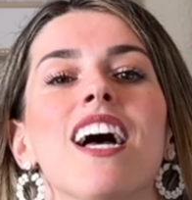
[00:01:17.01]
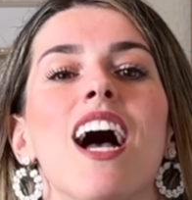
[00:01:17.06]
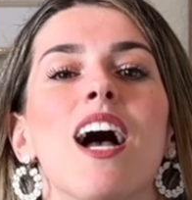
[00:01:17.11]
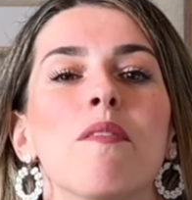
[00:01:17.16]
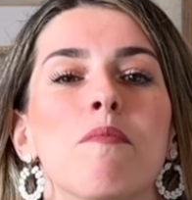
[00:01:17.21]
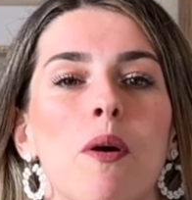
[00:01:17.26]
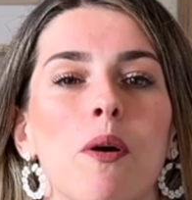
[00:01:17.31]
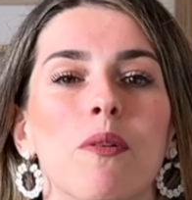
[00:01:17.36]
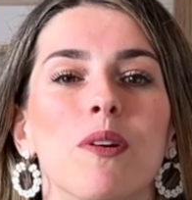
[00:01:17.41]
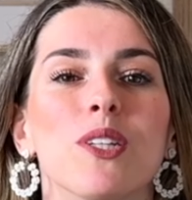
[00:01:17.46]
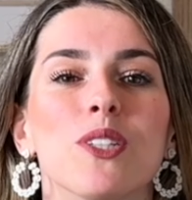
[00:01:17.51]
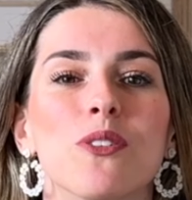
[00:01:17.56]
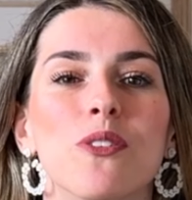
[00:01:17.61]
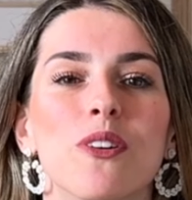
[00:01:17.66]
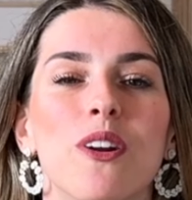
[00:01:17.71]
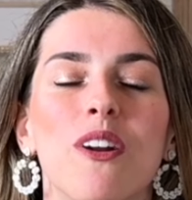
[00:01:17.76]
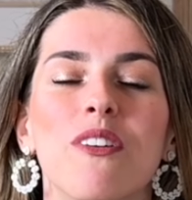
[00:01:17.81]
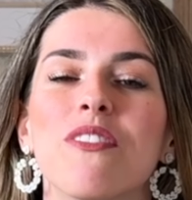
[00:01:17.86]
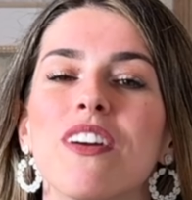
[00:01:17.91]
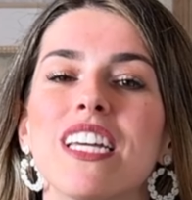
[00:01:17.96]
I'm always short
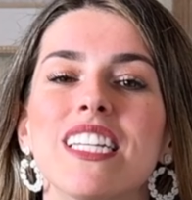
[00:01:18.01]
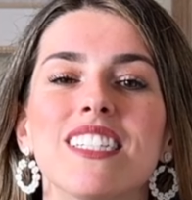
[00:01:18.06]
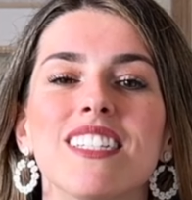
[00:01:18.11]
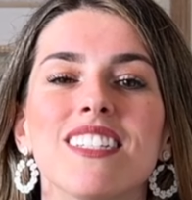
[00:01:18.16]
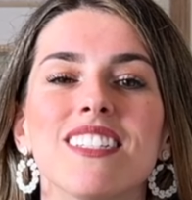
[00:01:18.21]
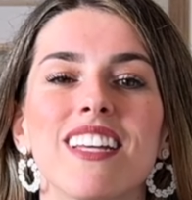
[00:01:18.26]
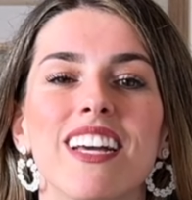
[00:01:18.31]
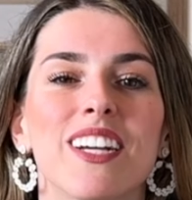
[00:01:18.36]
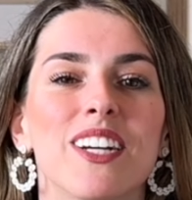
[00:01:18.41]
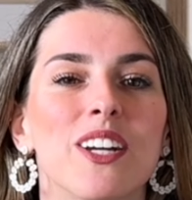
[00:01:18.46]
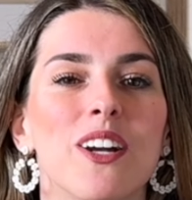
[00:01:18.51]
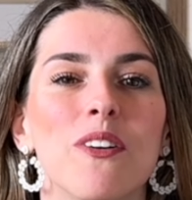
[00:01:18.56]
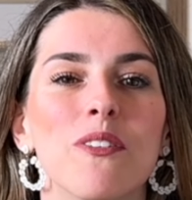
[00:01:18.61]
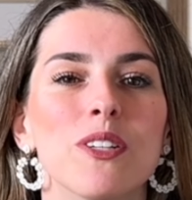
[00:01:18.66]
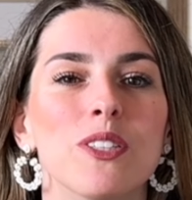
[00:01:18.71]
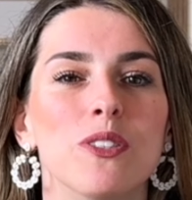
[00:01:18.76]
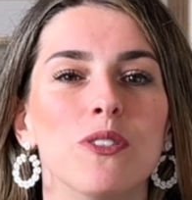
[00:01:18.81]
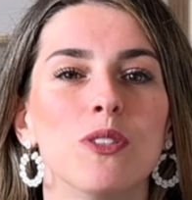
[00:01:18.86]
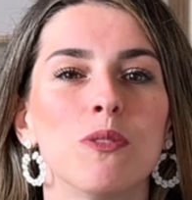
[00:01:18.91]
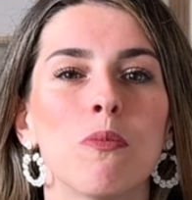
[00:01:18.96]
on vases. I could
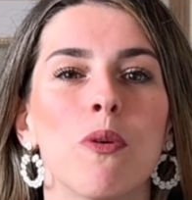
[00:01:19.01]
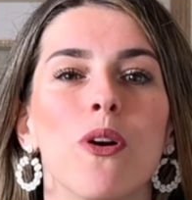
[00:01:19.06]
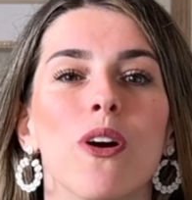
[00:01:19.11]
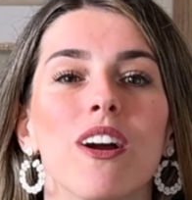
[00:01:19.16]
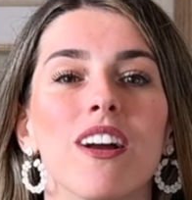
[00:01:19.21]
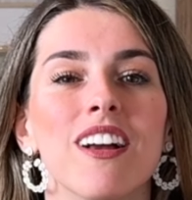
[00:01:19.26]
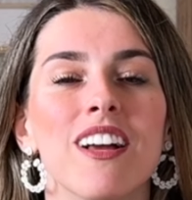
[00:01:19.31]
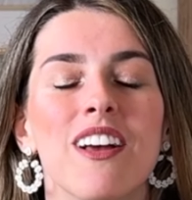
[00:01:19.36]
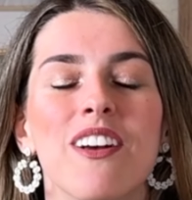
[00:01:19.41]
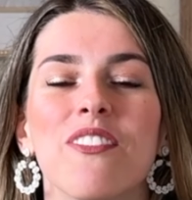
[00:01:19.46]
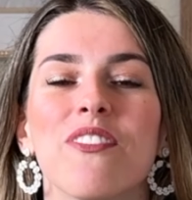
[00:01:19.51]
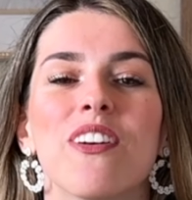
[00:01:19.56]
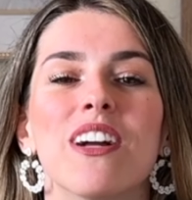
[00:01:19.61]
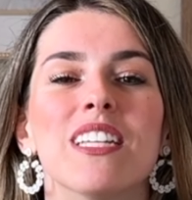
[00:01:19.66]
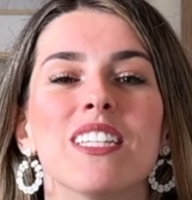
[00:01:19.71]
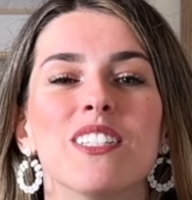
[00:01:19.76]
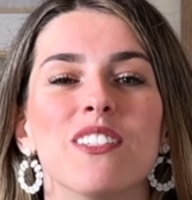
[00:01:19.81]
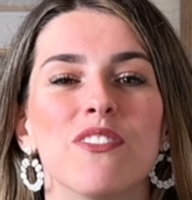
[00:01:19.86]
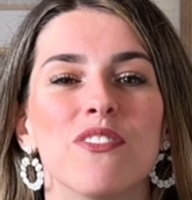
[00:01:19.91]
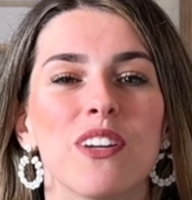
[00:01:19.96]
always use more.
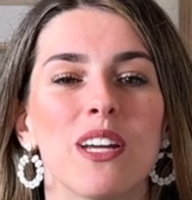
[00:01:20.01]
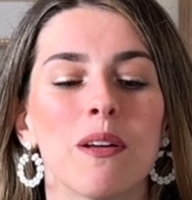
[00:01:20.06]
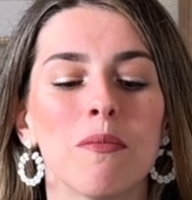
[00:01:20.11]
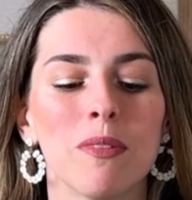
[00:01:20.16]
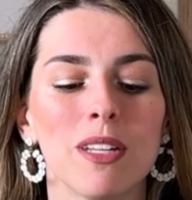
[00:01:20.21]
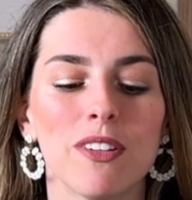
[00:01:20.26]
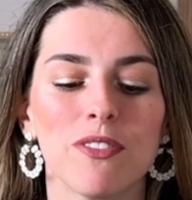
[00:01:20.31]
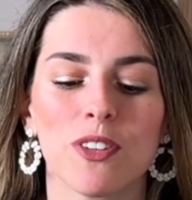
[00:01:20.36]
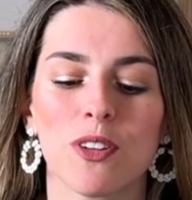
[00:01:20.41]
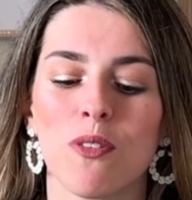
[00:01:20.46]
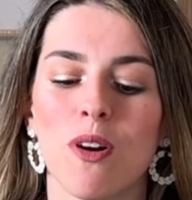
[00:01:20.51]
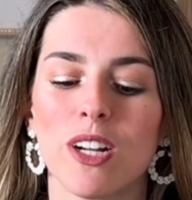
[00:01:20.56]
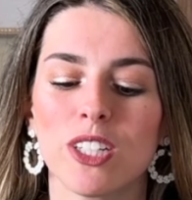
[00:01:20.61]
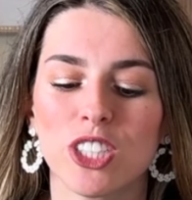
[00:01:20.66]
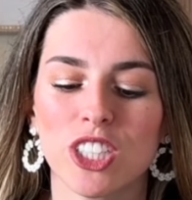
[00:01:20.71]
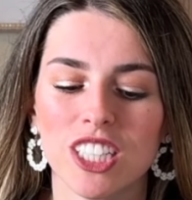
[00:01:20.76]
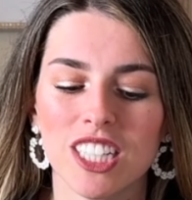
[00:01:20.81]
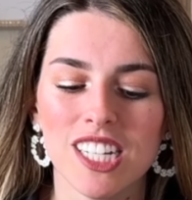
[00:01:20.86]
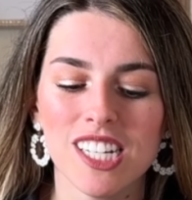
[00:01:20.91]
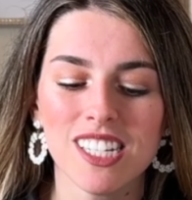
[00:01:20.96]
Friends and family, if you're
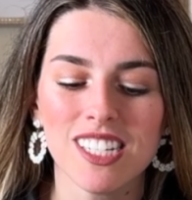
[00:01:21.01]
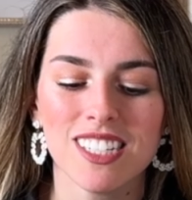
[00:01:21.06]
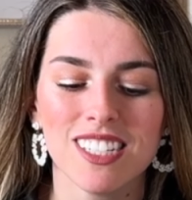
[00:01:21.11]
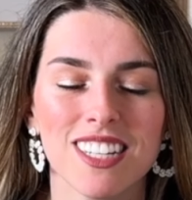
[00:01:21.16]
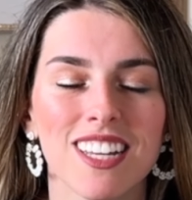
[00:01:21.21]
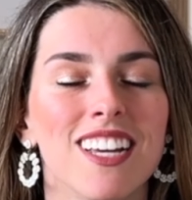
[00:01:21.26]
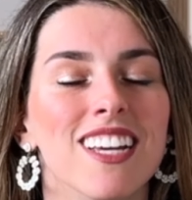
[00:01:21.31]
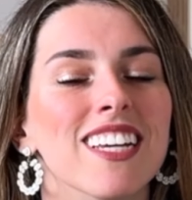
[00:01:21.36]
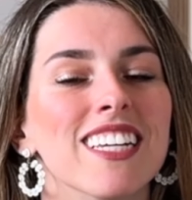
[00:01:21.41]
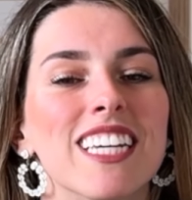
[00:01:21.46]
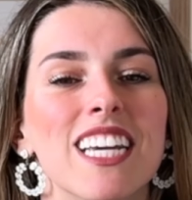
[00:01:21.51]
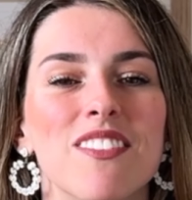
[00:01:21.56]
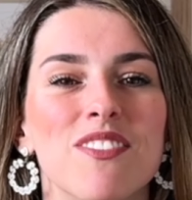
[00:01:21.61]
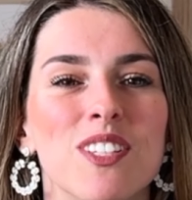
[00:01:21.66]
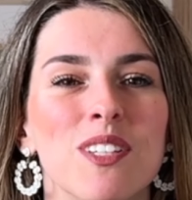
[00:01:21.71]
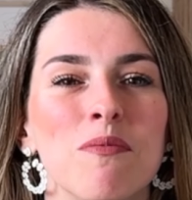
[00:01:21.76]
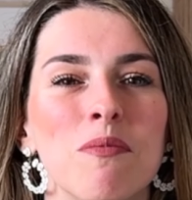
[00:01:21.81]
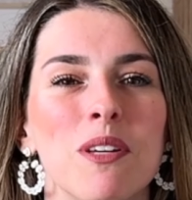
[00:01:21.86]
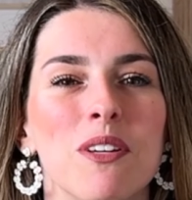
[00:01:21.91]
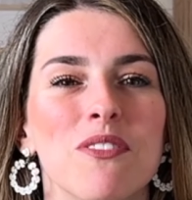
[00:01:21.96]
watching this,
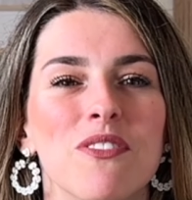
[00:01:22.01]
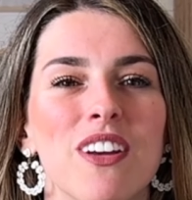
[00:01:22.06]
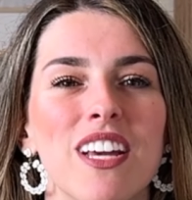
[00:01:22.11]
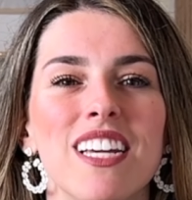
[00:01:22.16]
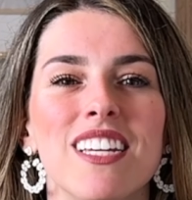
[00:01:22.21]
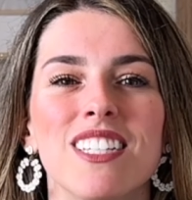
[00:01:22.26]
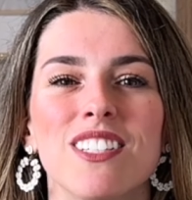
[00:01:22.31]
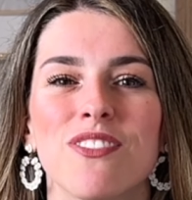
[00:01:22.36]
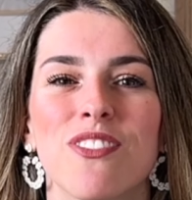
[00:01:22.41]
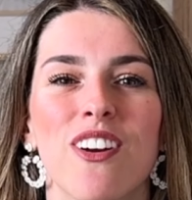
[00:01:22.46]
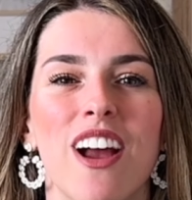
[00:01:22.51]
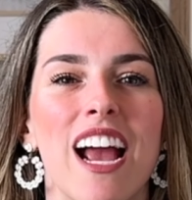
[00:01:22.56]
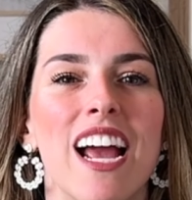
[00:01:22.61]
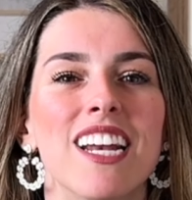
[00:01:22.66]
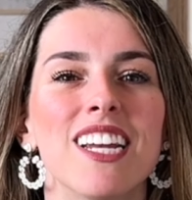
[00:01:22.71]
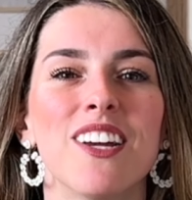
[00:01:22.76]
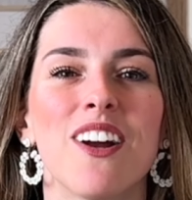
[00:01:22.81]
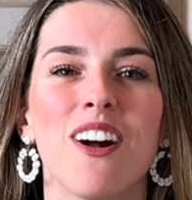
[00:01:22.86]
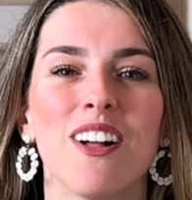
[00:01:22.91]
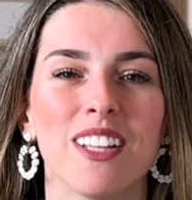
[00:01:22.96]
gifting me a vase for
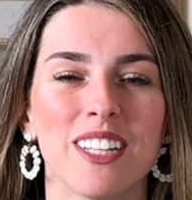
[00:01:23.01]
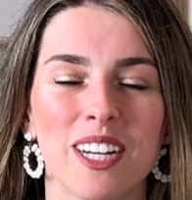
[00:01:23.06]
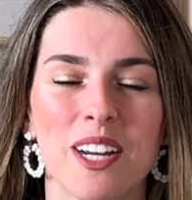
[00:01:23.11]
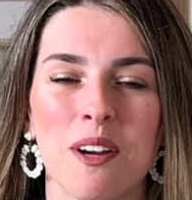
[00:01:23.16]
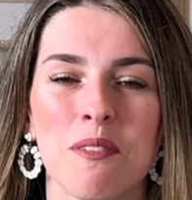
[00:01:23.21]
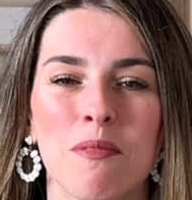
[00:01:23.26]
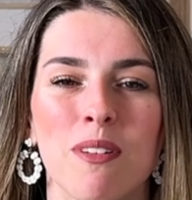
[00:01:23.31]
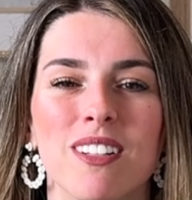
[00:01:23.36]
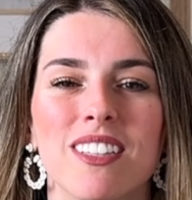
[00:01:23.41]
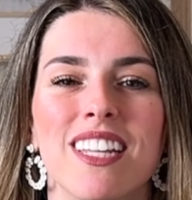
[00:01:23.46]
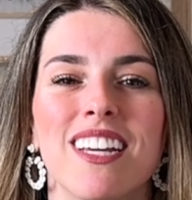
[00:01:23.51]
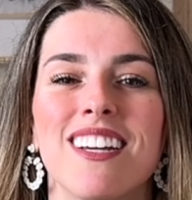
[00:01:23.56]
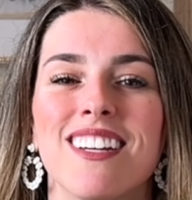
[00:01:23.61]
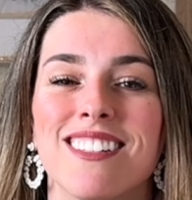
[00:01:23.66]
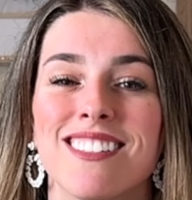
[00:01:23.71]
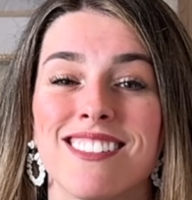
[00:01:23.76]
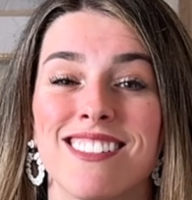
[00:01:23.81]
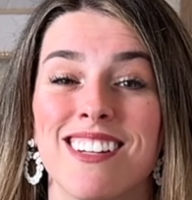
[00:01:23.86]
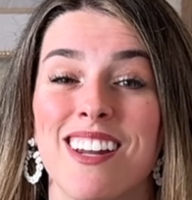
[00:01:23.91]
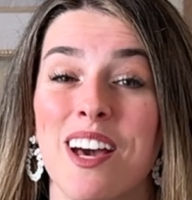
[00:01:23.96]
any holiday or birthday
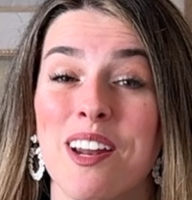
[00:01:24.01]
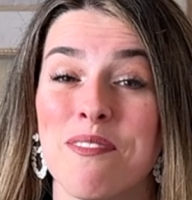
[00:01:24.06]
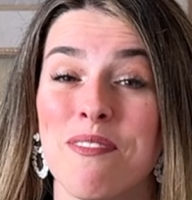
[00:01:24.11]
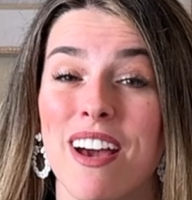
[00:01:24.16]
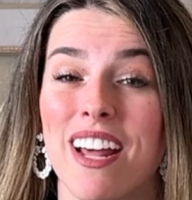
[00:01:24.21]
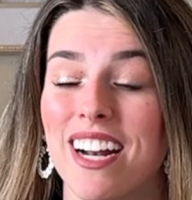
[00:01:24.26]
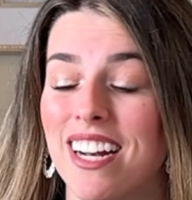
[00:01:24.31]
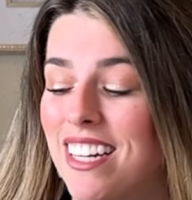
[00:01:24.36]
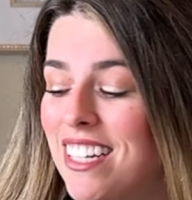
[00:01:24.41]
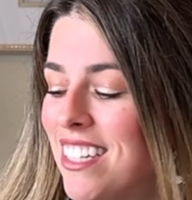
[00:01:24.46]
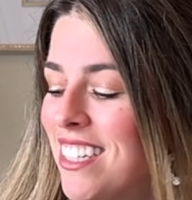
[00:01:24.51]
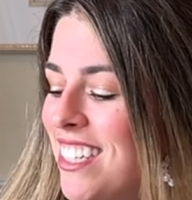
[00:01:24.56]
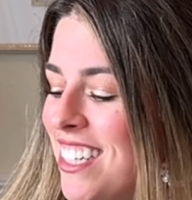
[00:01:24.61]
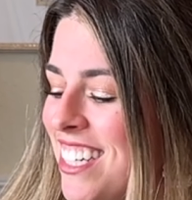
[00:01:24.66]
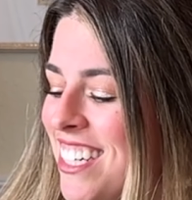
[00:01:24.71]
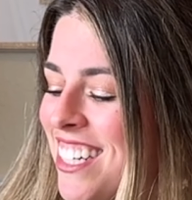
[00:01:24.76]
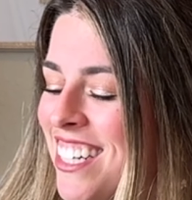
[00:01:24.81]
is not a bad idea.